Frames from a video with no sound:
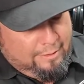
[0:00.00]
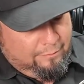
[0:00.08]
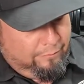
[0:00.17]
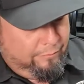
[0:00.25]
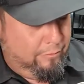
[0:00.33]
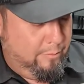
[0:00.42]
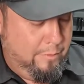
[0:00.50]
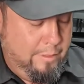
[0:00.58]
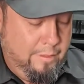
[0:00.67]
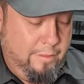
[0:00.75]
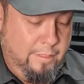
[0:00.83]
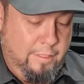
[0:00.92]
out from
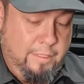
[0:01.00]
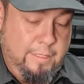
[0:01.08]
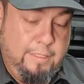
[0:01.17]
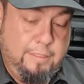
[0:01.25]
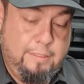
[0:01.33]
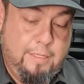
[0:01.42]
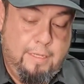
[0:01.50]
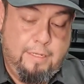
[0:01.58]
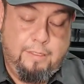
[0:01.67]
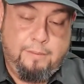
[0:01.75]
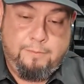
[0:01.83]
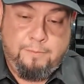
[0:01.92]
the
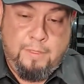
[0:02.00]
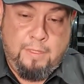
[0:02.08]
inside,